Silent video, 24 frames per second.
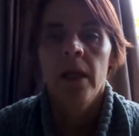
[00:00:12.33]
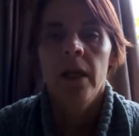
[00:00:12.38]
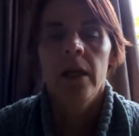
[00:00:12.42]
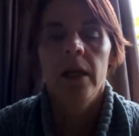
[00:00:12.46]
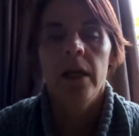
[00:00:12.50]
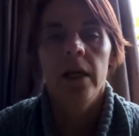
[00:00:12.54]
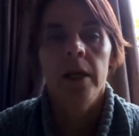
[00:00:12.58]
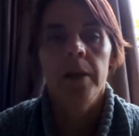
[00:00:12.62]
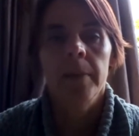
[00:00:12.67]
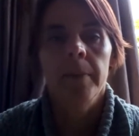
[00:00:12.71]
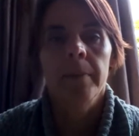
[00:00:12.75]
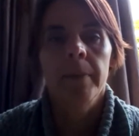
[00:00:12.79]

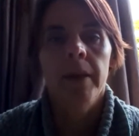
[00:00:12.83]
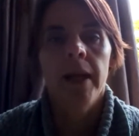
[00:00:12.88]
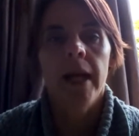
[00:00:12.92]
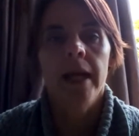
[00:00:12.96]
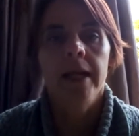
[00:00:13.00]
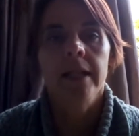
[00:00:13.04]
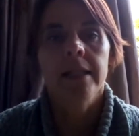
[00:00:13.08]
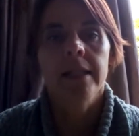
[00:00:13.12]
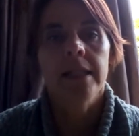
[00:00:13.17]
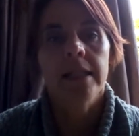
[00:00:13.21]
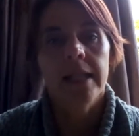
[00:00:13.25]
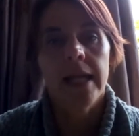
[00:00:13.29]
And
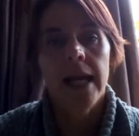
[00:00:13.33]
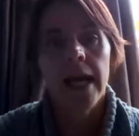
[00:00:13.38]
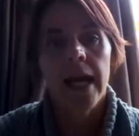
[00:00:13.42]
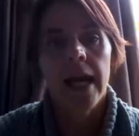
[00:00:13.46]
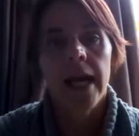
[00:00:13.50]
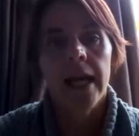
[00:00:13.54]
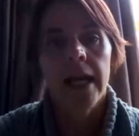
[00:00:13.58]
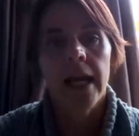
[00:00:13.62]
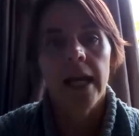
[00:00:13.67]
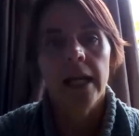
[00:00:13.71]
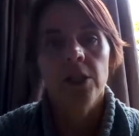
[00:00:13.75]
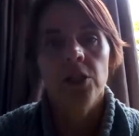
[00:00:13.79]

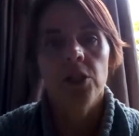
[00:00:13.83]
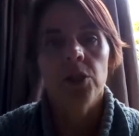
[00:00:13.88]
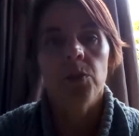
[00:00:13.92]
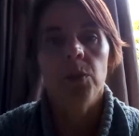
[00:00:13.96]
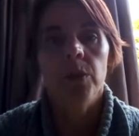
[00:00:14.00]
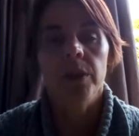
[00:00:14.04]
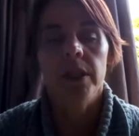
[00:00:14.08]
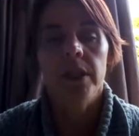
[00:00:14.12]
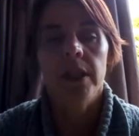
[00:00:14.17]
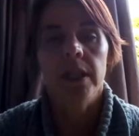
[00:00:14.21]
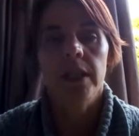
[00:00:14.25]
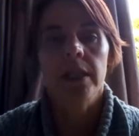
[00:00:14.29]
today I just
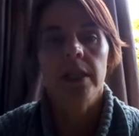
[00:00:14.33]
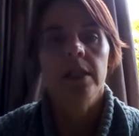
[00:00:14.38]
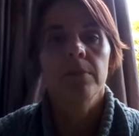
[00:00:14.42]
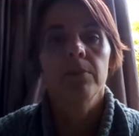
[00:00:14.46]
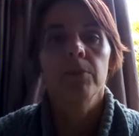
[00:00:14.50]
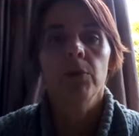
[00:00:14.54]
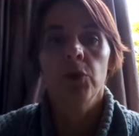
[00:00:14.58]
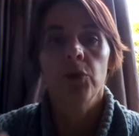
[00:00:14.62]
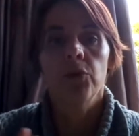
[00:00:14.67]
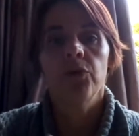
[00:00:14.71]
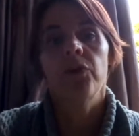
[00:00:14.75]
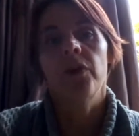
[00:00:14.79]
wanted to
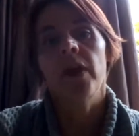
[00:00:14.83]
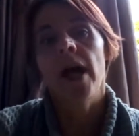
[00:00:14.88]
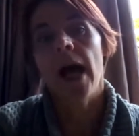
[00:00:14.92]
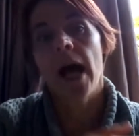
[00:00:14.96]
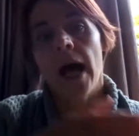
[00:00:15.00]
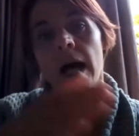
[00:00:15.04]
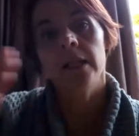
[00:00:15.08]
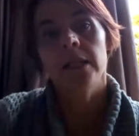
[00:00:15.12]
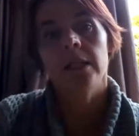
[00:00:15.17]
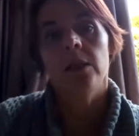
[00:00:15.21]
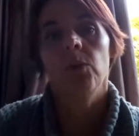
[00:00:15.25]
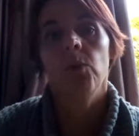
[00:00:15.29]
move
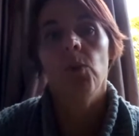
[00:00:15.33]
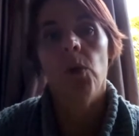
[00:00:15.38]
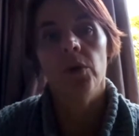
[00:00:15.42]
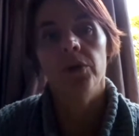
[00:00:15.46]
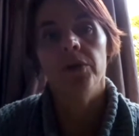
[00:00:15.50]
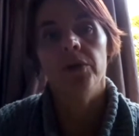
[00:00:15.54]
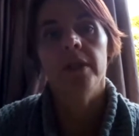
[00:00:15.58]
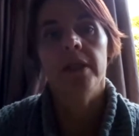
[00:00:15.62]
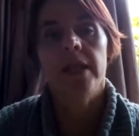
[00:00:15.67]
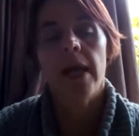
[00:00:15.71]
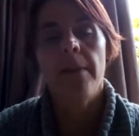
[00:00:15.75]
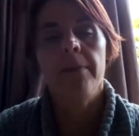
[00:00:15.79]
that
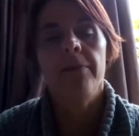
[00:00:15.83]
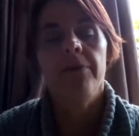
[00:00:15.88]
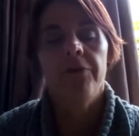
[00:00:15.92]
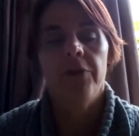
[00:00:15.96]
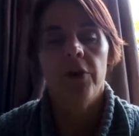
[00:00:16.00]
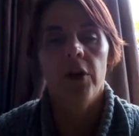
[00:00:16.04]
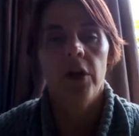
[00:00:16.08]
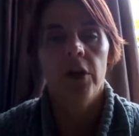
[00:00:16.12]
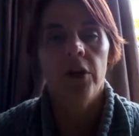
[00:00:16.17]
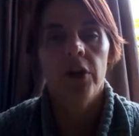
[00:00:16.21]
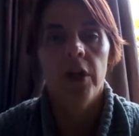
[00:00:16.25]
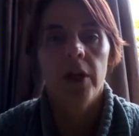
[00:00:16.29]
one step
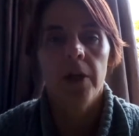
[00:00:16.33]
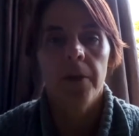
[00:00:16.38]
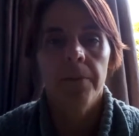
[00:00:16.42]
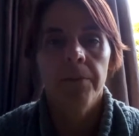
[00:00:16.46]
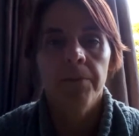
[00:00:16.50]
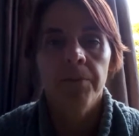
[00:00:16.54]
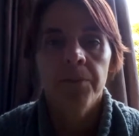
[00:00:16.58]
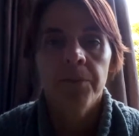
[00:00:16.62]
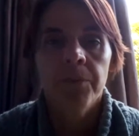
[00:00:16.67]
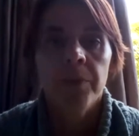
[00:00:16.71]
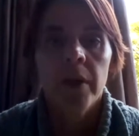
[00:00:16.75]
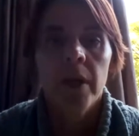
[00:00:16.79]
further.
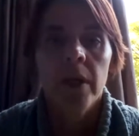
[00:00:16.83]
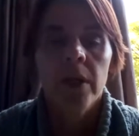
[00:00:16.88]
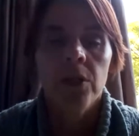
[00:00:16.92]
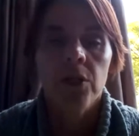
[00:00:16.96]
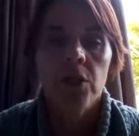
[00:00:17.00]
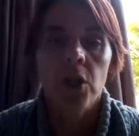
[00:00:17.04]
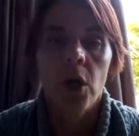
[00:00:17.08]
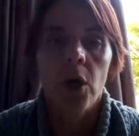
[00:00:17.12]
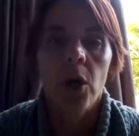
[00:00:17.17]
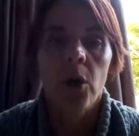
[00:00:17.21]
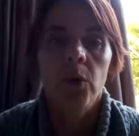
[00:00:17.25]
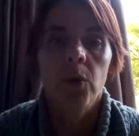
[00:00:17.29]

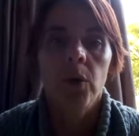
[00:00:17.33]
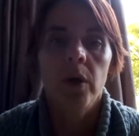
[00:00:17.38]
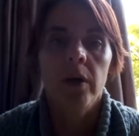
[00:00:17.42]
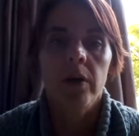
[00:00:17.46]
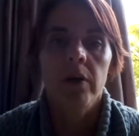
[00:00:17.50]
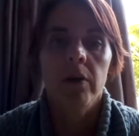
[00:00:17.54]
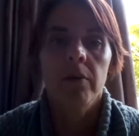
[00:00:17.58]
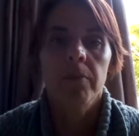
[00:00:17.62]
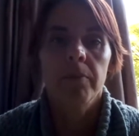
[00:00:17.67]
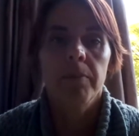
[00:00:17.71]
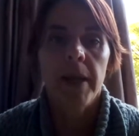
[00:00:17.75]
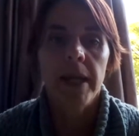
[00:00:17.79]
So
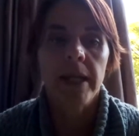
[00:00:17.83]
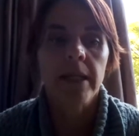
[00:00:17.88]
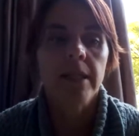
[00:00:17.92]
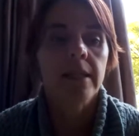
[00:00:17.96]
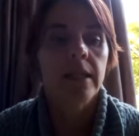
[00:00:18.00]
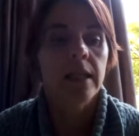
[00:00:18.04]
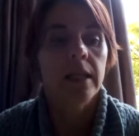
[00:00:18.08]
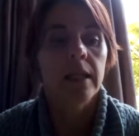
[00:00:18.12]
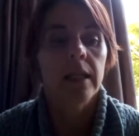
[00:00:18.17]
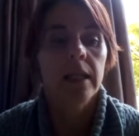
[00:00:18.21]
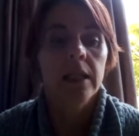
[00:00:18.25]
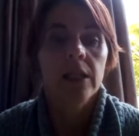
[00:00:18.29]

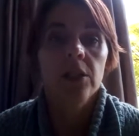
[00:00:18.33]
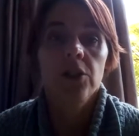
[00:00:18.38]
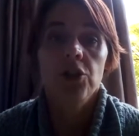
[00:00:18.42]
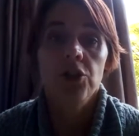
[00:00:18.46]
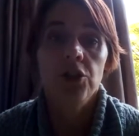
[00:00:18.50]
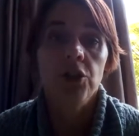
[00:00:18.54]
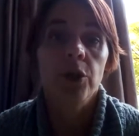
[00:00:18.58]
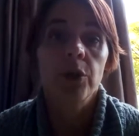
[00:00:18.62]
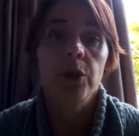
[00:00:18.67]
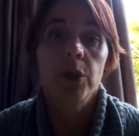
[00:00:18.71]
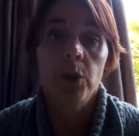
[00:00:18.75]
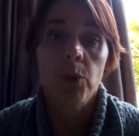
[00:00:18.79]
basically to
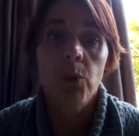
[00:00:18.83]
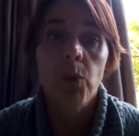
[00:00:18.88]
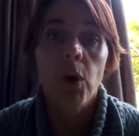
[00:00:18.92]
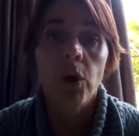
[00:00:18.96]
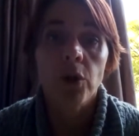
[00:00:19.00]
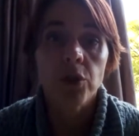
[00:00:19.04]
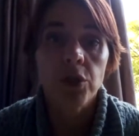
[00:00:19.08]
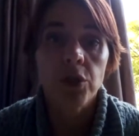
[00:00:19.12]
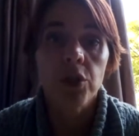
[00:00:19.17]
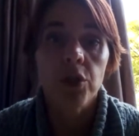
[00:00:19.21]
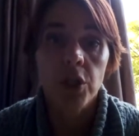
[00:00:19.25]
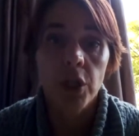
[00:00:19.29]
show you
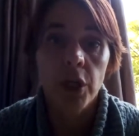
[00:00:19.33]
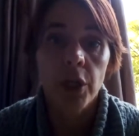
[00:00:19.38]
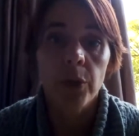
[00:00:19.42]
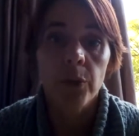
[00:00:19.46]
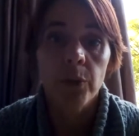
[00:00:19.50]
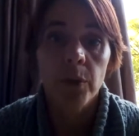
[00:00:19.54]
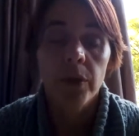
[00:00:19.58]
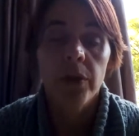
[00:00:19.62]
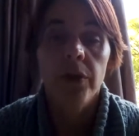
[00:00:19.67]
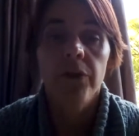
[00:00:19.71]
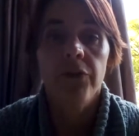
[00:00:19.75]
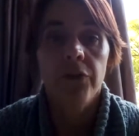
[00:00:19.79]
what to
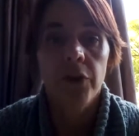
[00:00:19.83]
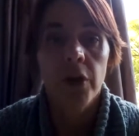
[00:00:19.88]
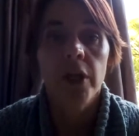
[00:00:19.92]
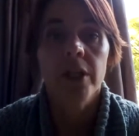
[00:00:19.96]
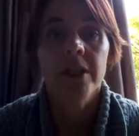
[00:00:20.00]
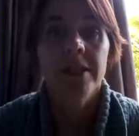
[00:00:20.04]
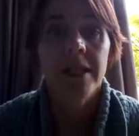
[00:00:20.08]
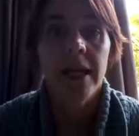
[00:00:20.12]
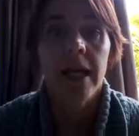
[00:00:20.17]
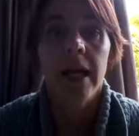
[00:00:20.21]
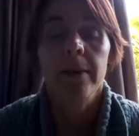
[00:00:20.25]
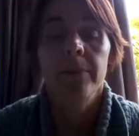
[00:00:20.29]
do the
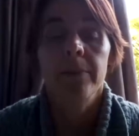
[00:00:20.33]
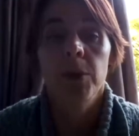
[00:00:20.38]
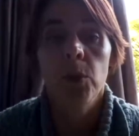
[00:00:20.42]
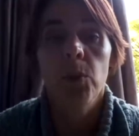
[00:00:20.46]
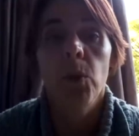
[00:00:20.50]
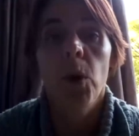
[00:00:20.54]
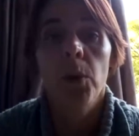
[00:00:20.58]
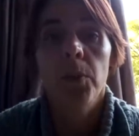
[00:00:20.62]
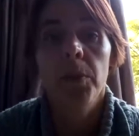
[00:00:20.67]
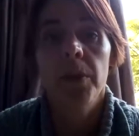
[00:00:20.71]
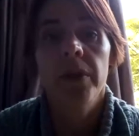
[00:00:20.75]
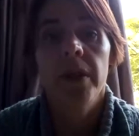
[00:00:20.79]
first time
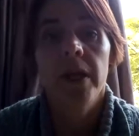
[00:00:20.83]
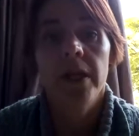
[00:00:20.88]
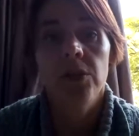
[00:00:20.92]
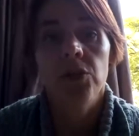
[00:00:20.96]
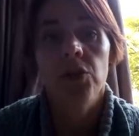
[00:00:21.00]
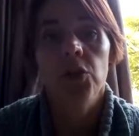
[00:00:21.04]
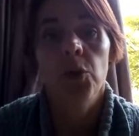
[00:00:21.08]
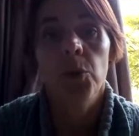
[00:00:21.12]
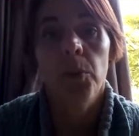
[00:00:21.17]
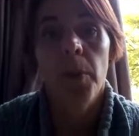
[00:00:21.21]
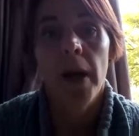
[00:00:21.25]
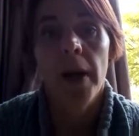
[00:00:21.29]
you open that
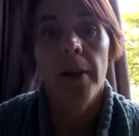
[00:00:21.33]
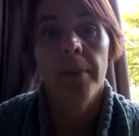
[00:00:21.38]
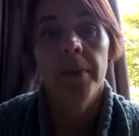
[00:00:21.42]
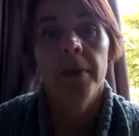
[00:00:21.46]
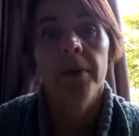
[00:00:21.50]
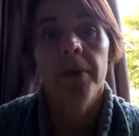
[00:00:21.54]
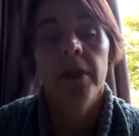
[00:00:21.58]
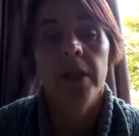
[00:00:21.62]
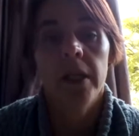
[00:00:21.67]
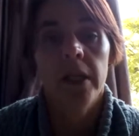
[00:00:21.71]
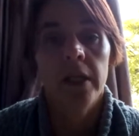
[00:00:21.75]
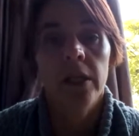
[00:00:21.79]
Zoom app
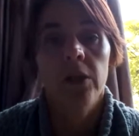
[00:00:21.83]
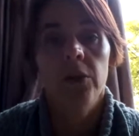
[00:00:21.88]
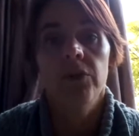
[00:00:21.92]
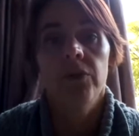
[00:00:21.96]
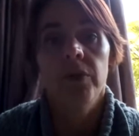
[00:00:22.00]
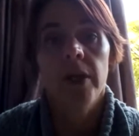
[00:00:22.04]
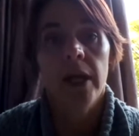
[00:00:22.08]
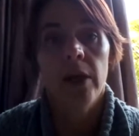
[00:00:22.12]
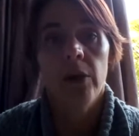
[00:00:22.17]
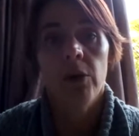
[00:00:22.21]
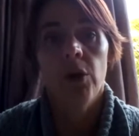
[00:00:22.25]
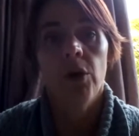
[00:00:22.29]
that you've
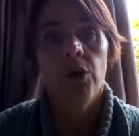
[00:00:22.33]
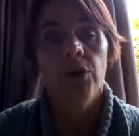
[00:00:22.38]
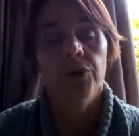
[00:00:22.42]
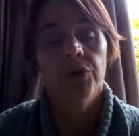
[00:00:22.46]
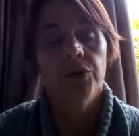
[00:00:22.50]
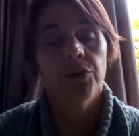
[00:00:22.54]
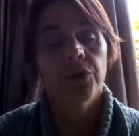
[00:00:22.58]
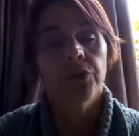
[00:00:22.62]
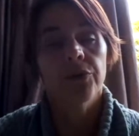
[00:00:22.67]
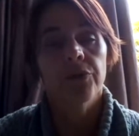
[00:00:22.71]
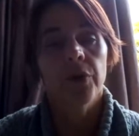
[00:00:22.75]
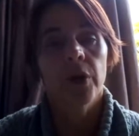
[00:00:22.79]
now got on
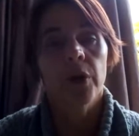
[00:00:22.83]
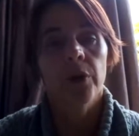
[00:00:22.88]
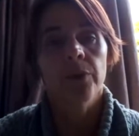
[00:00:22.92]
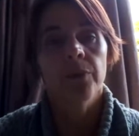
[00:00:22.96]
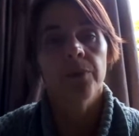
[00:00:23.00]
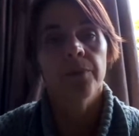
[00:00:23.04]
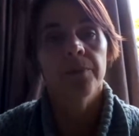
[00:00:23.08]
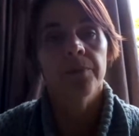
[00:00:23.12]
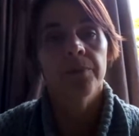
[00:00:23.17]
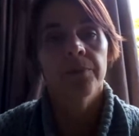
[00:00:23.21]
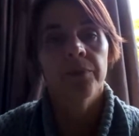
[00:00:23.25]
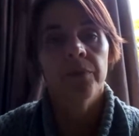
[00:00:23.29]
your phone.
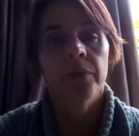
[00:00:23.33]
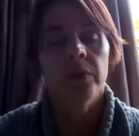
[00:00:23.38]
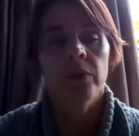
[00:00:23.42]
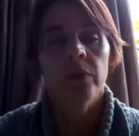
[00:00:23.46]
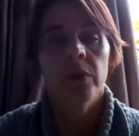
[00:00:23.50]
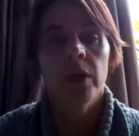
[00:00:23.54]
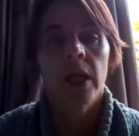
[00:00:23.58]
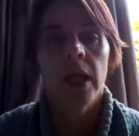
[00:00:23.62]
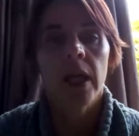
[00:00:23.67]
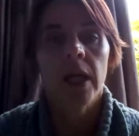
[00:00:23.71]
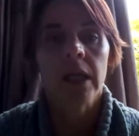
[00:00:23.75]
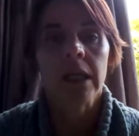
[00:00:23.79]

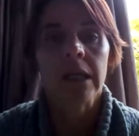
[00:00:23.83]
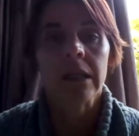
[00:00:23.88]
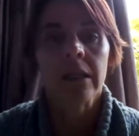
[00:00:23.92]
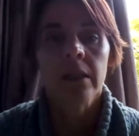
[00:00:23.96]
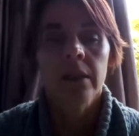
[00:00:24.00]
Okay.